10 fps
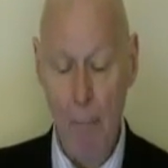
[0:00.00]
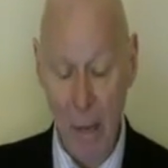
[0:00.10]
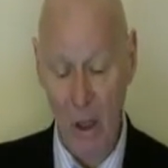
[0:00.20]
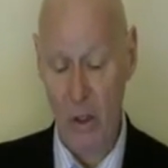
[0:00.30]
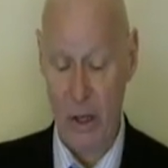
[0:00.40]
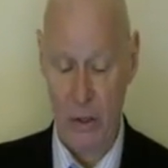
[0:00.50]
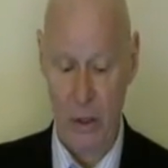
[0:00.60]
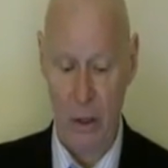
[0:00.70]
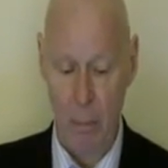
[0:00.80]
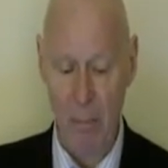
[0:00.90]

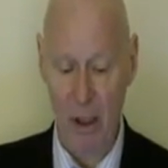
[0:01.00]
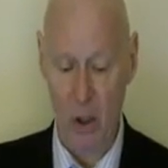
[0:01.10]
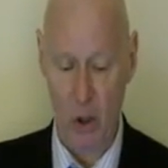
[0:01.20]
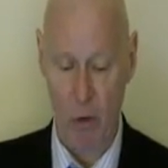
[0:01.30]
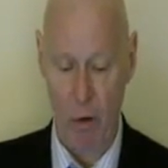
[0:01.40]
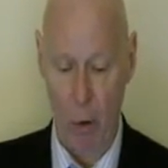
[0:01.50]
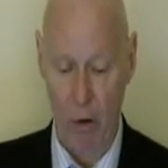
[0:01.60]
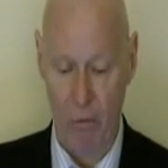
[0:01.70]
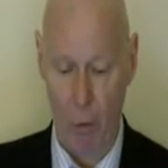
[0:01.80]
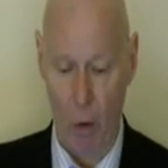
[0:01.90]
Millions in the millage you
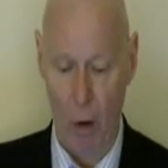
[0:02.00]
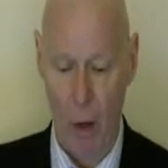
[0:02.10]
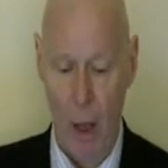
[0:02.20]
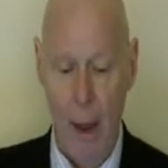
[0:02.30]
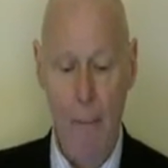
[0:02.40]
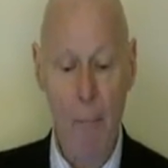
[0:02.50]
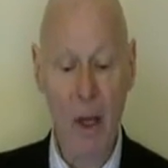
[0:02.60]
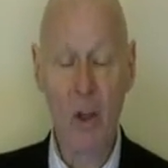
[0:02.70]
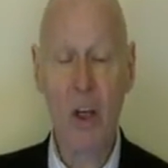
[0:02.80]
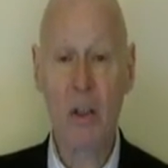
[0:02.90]
voted for.
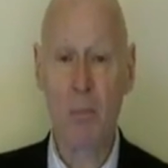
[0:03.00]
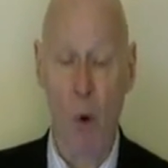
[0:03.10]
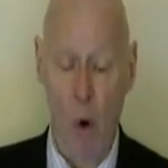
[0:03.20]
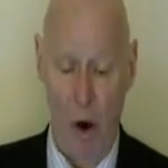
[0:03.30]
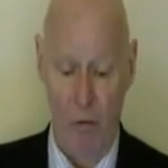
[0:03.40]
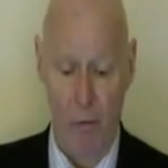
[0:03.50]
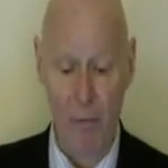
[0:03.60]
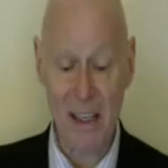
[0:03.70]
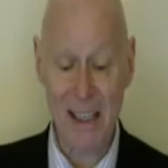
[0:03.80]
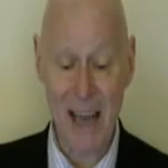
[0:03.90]
Millions more
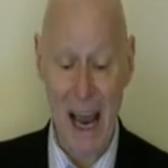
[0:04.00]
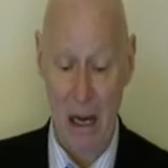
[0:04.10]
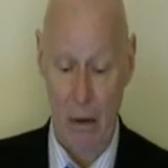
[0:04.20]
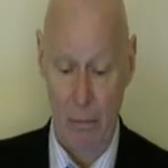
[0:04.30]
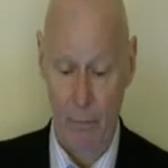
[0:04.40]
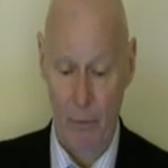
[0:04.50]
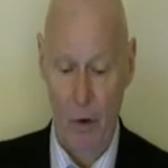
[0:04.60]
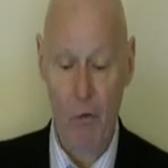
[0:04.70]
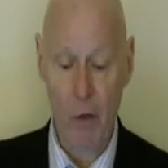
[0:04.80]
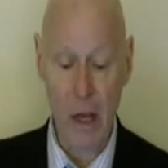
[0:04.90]
from the state
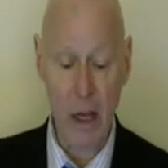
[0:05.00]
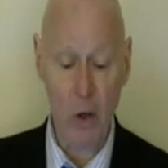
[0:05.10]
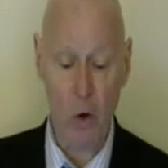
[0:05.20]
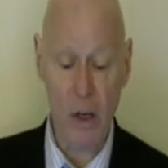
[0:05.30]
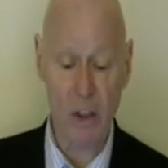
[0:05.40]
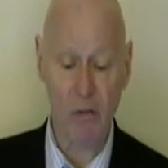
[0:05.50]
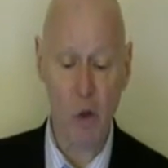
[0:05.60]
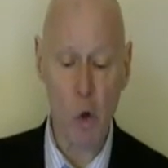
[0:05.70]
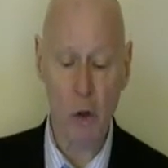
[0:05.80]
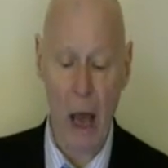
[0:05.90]
for the increase
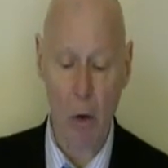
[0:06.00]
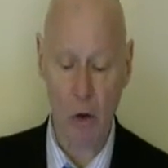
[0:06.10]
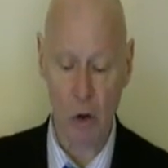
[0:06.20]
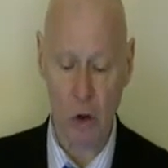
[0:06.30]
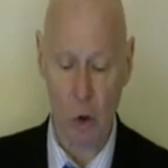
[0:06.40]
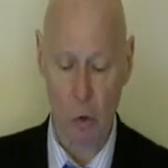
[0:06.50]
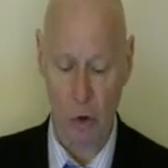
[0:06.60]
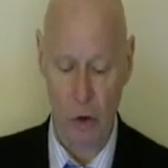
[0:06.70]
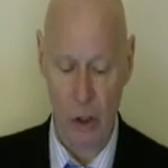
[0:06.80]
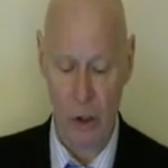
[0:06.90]
of 2,000
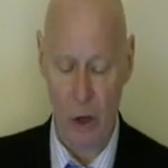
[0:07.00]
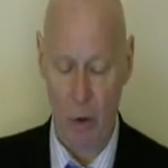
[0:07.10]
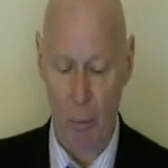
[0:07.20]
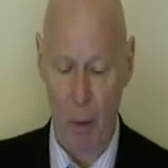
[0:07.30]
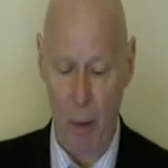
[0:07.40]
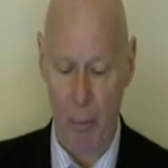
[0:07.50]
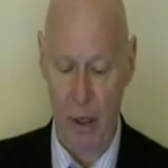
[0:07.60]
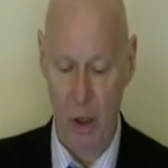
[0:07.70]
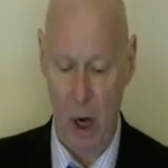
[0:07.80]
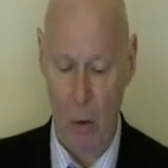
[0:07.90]
students this year in Palm
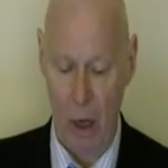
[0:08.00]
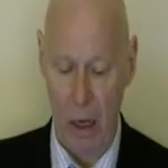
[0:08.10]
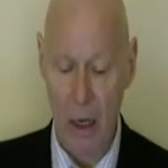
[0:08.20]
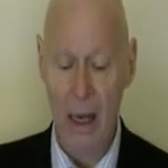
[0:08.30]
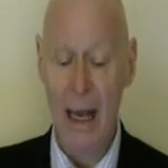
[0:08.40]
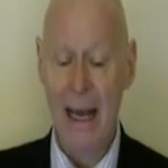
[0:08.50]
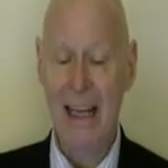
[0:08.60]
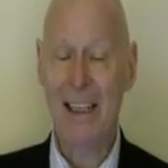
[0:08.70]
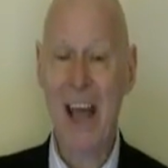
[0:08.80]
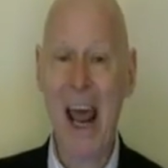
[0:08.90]
Beach County.
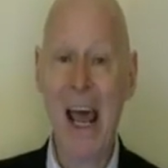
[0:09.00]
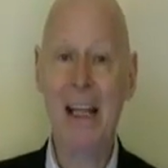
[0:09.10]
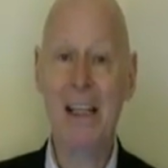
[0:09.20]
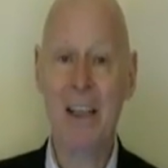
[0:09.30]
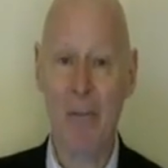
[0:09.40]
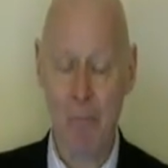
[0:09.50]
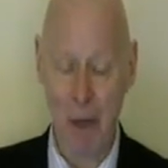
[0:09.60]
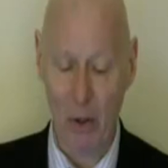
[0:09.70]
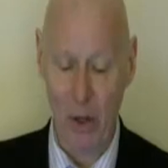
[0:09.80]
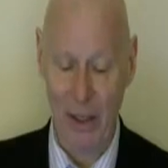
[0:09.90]
Tens of
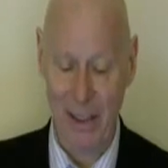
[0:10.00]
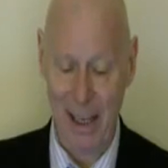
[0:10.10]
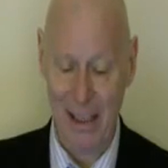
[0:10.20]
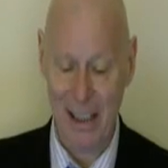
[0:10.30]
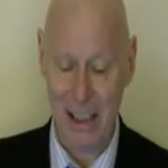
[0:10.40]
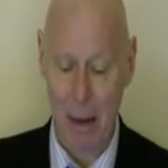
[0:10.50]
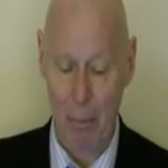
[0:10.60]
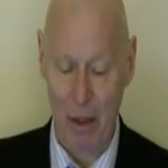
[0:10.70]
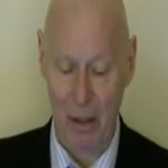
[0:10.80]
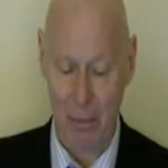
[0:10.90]
millions in
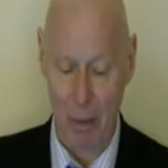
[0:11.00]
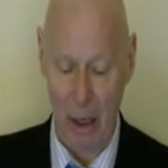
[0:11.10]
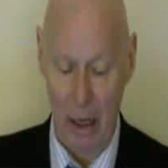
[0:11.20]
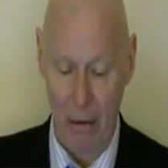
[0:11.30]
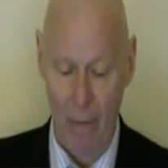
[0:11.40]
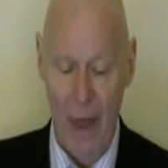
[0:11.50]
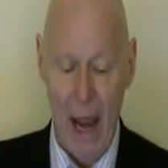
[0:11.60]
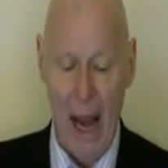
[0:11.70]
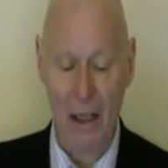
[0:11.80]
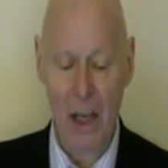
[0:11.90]
stimulus money
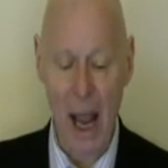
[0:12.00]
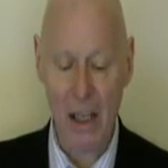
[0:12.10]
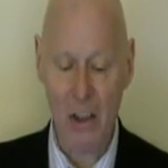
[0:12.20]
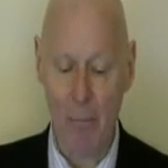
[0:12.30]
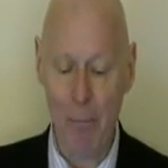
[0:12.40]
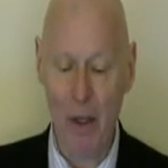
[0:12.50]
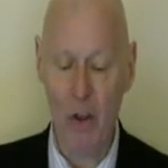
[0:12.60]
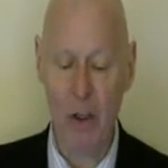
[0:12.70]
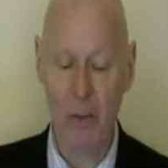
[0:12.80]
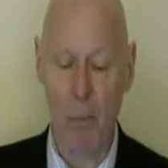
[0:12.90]
and tens of
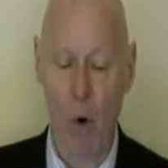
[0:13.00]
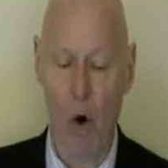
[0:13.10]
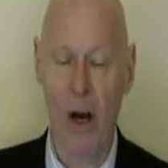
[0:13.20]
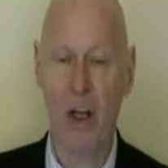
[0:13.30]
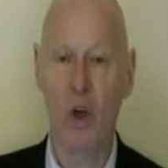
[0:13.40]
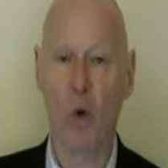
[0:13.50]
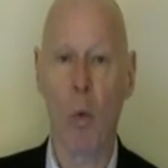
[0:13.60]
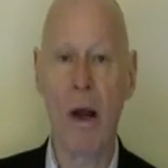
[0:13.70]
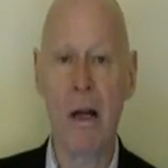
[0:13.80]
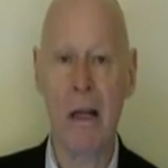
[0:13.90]
millions more in your
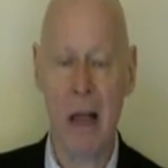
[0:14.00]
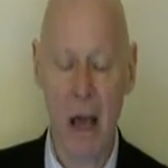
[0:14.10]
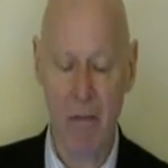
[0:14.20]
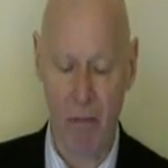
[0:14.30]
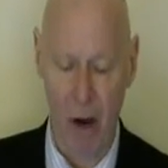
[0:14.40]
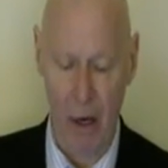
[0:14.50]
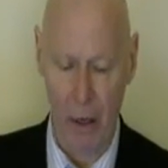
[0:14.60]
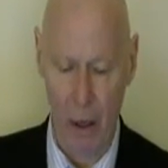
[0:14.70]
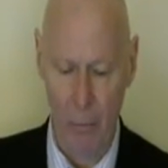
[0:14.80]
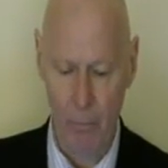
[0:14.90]
rainy day fund.